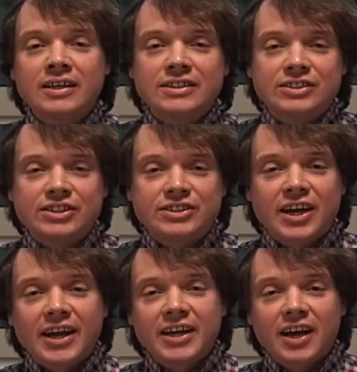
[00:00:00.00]

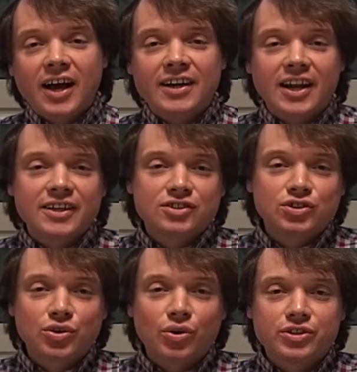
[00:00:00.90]
Today, I'd like to
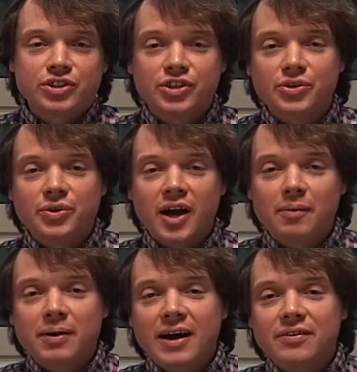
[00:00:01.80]
talk to you
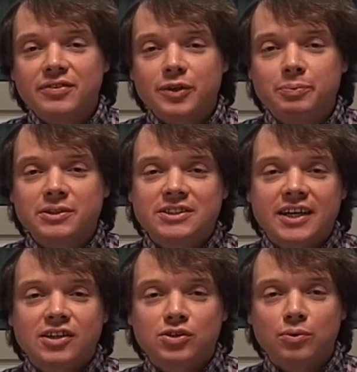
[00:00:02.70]
about the
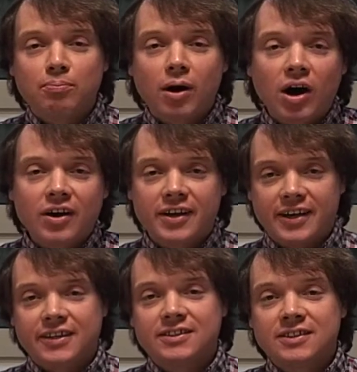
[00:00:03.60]
potential
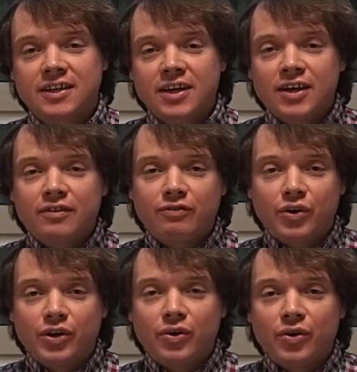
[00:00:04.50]
market for
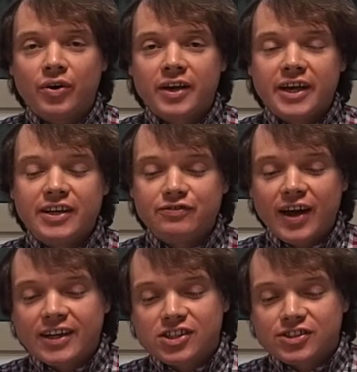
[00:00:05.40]
your
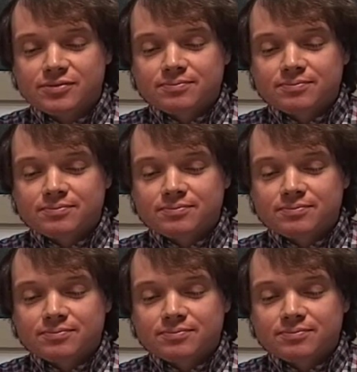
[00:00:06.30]
invention.